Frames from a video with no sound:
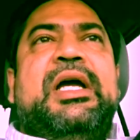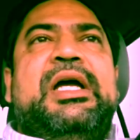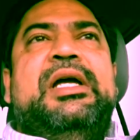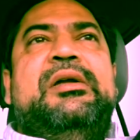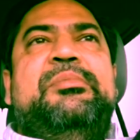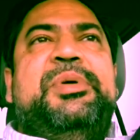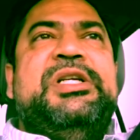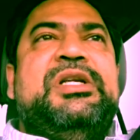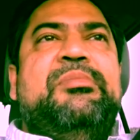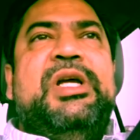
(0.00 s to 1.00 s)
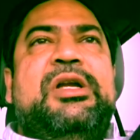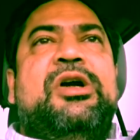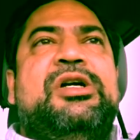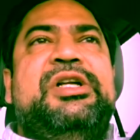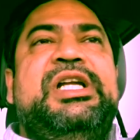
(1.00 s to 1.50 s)
and patient may
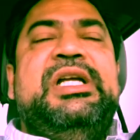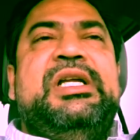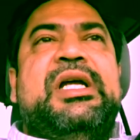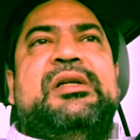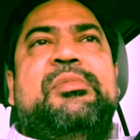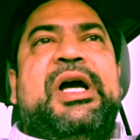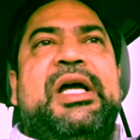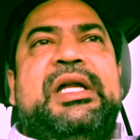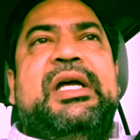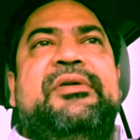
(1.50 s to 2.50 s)
not need antibiotic